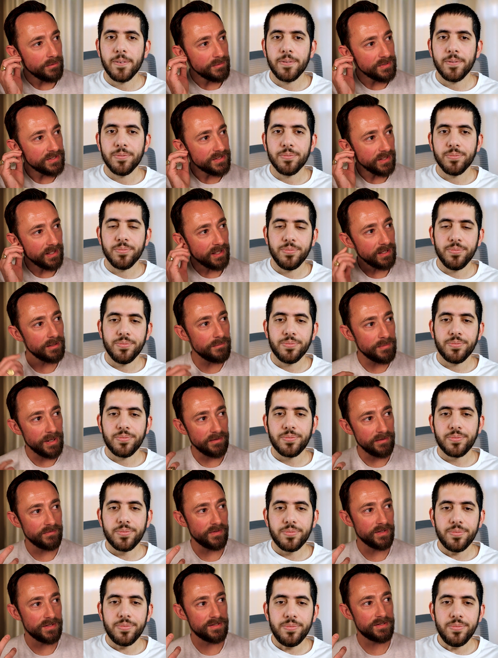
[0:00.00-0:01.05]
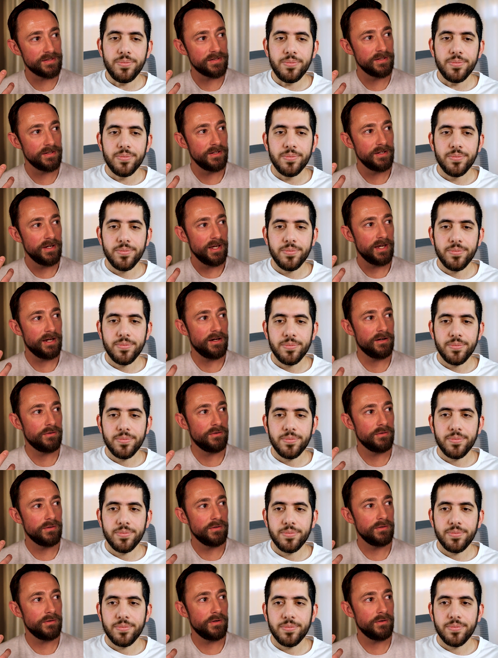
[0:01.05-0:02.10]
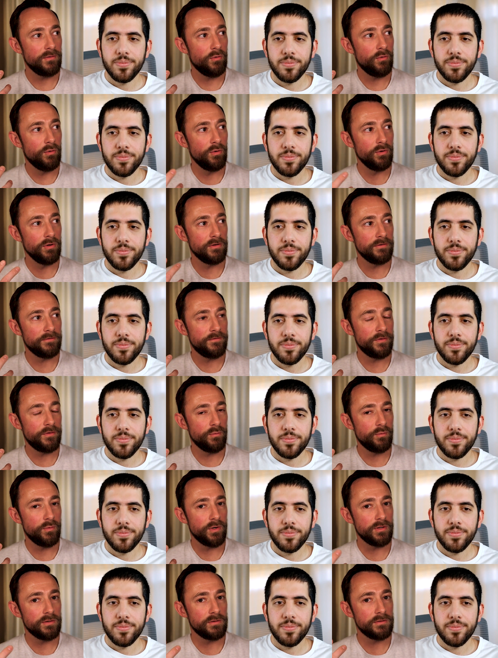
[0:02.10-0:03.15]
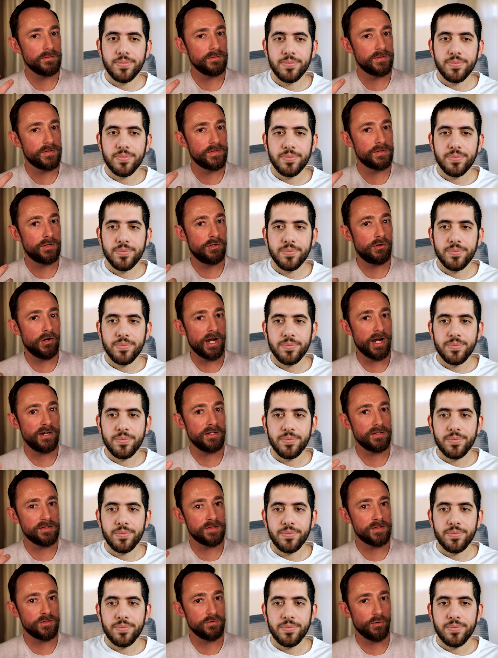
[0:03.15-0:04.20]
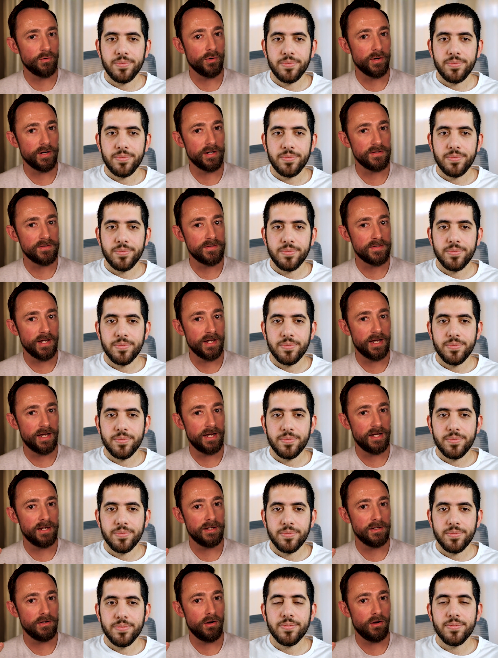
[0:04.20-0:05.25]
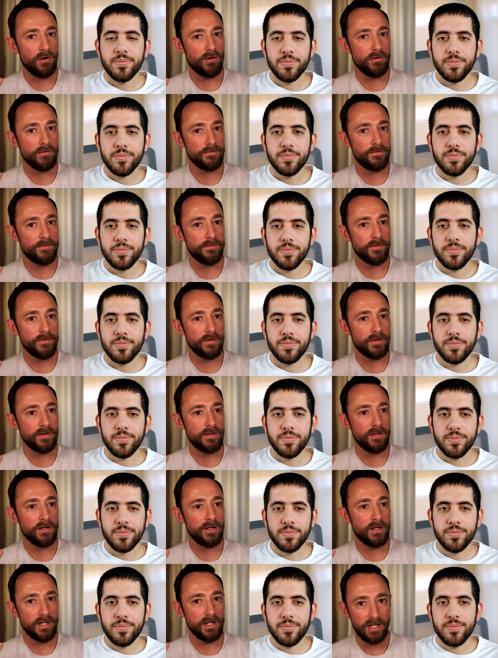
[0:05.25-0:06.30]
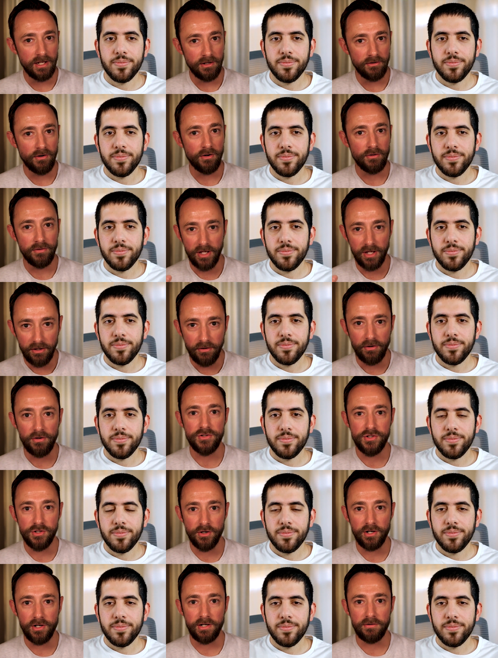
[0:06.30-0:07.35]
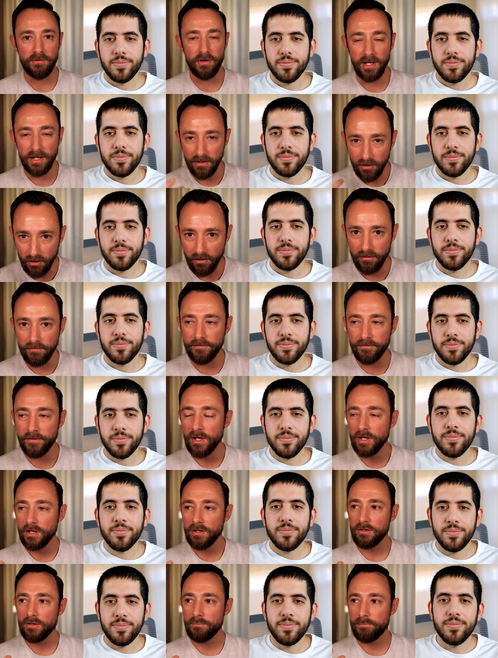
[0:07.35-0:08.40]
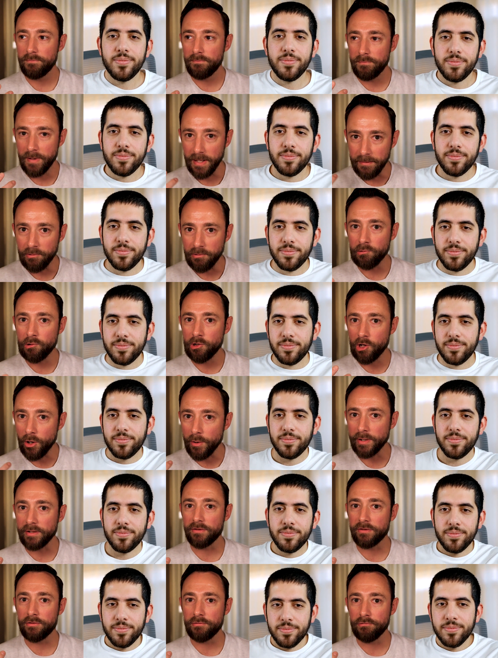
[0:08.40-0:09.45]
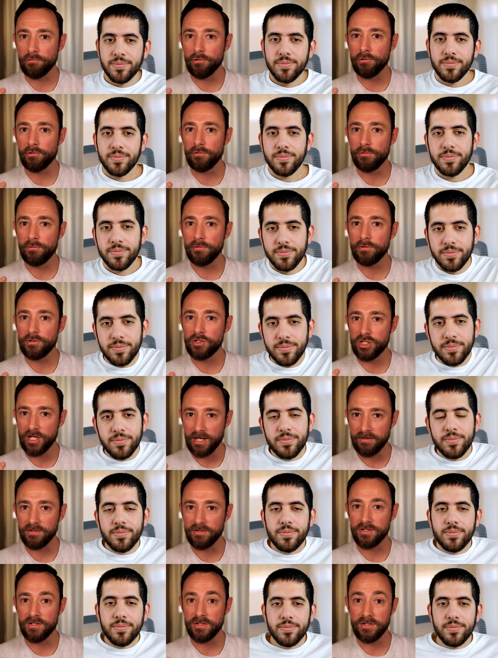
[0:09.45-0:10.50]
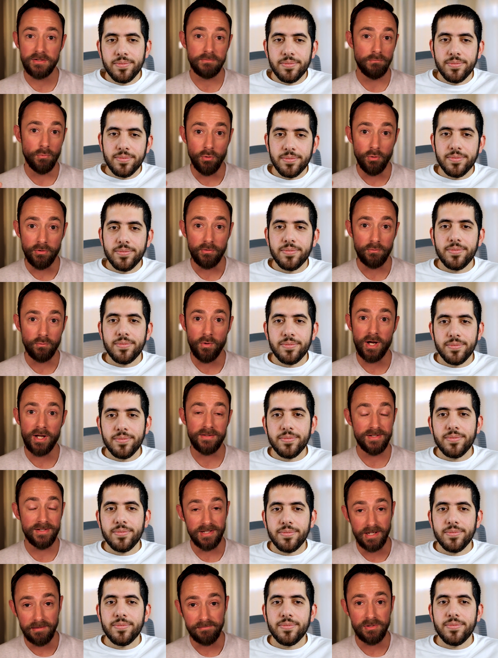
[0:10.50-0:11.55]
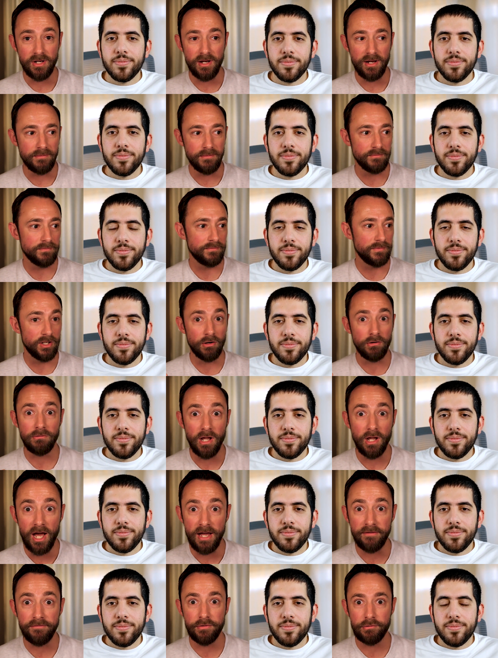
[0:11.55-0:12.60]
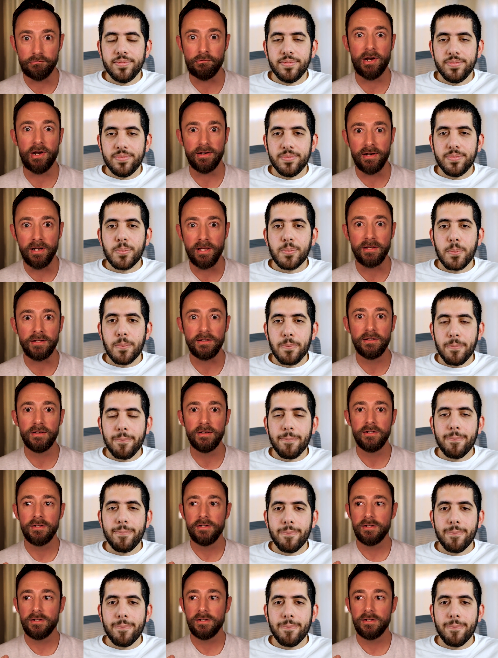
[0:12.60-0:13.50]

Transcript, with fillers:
Speaker 1: I was thinking about this how all of the world's greatest stories are of a hero, the hero's journey, right? Of mm-hmm. people going through challenges, more than one, sometimes, you know, life threatening